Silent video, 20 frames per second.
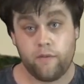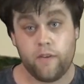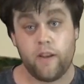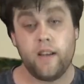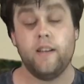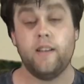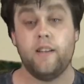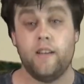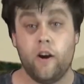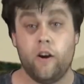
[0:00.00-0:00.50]
of
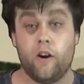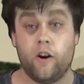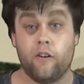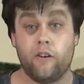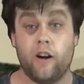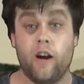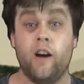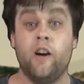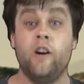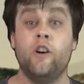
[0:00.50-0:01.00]
indie
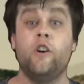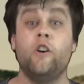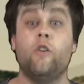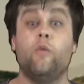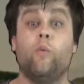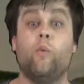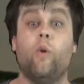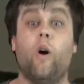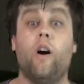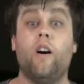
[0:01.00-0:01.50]
horror
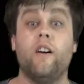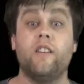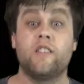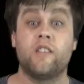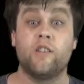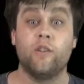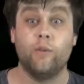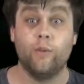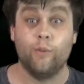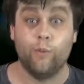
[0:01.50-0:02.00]

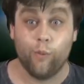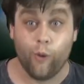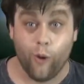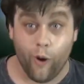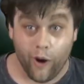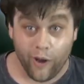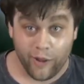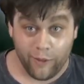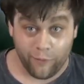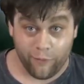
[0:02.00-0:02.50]
was
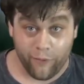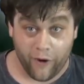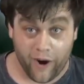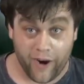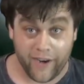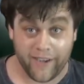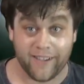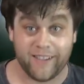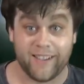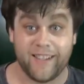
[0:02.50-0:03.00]
worth
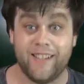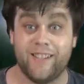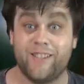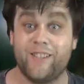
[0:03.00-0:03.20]
finally